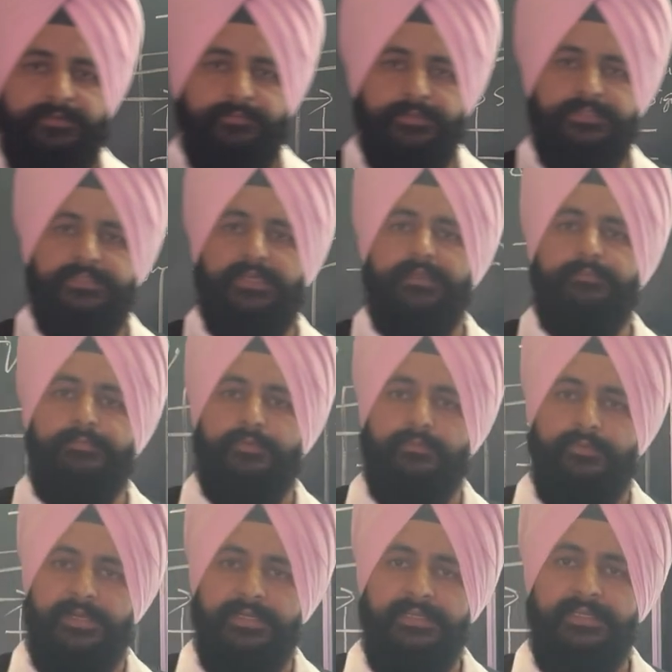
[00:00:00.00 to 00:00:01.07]
which are
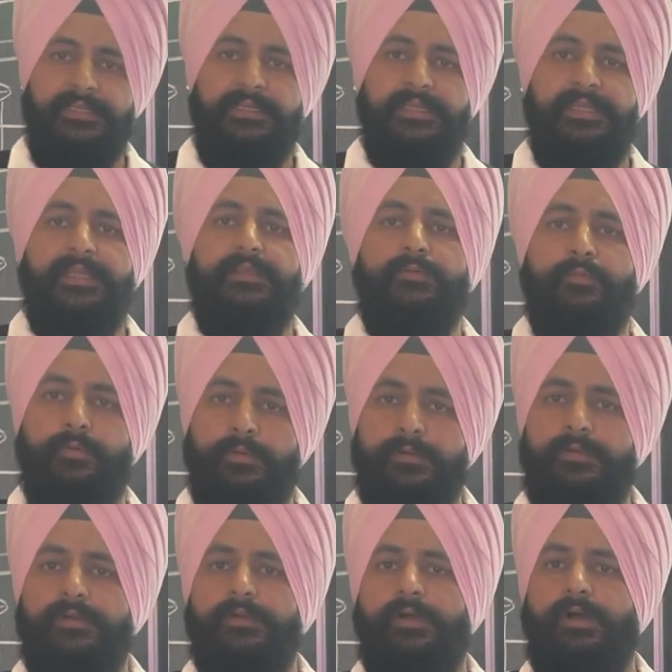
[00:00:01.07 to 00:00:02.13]
providing a good
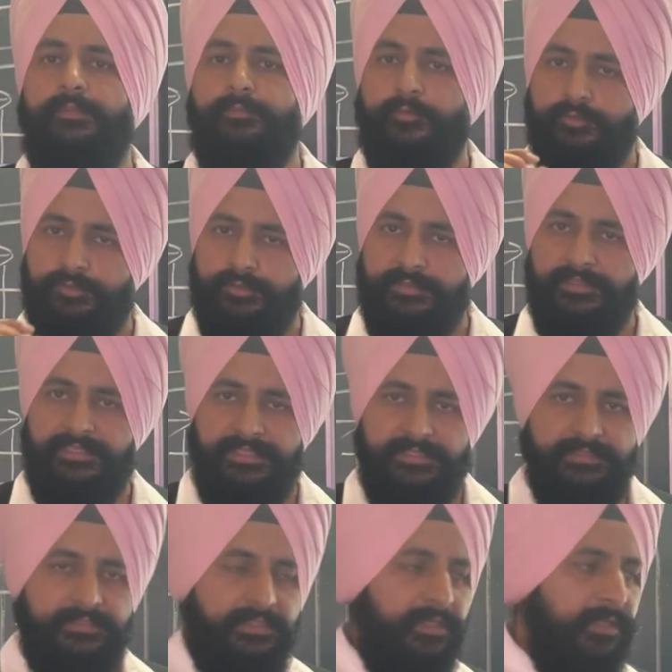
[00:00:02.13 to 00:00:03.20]
opportunities.